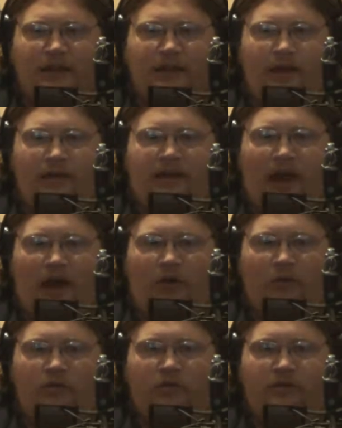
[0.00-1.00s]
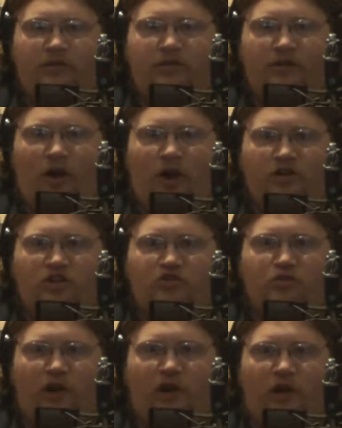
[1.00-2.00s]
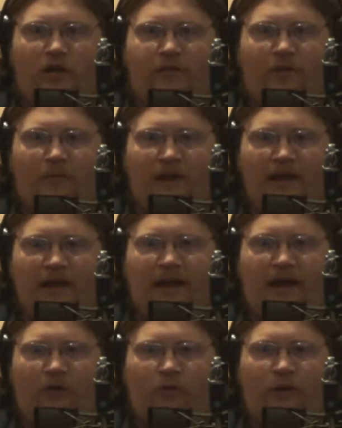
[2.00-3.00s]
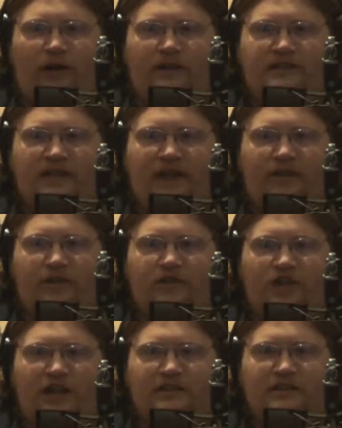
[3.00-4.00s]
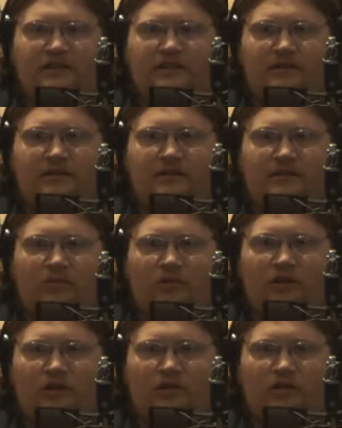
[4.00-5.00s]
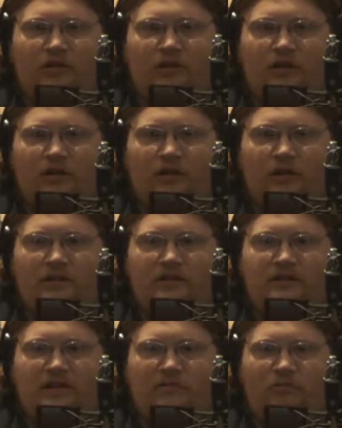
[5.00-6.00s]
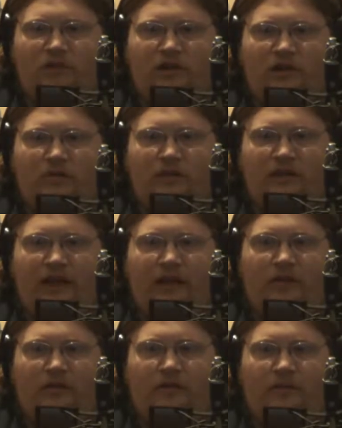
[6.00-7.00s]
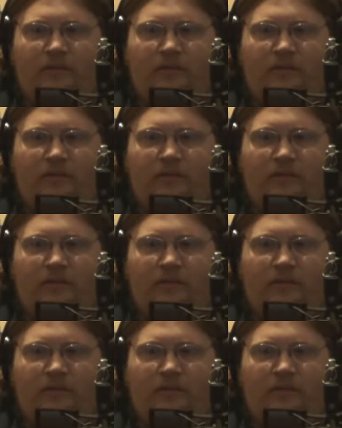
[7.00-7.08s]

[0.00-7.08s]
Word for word: There we go. I destroyed all of them. Uh, where is that other chest? It's somewhere... Somewhere... What the hell?